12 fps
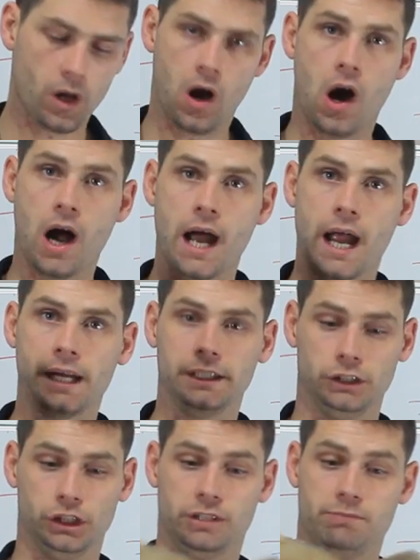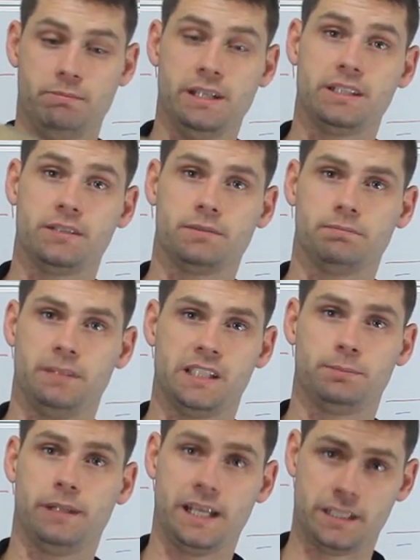I just
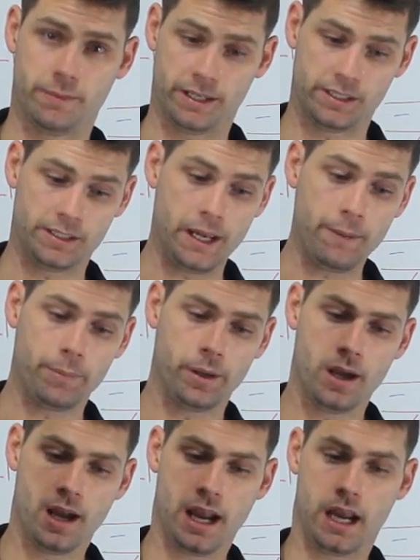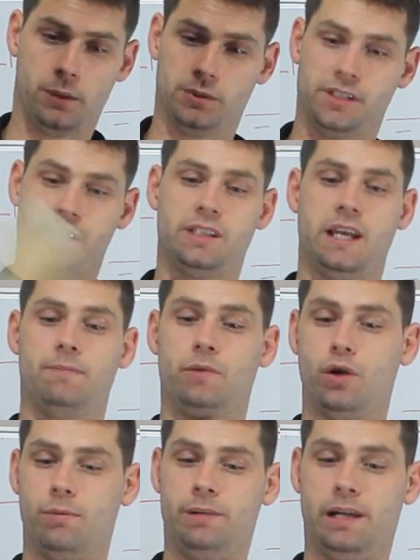misplaced my step. It was a step
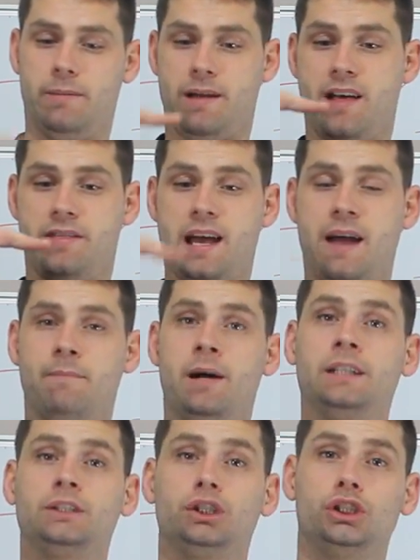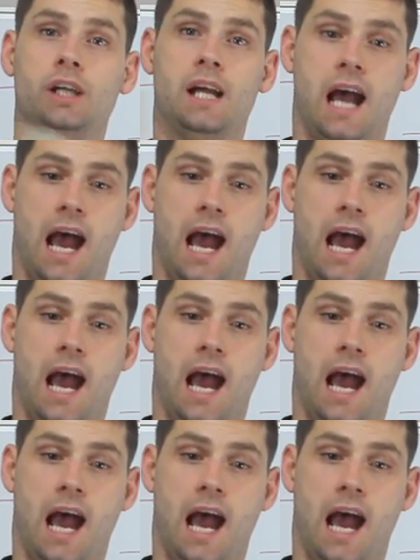no big, about that much.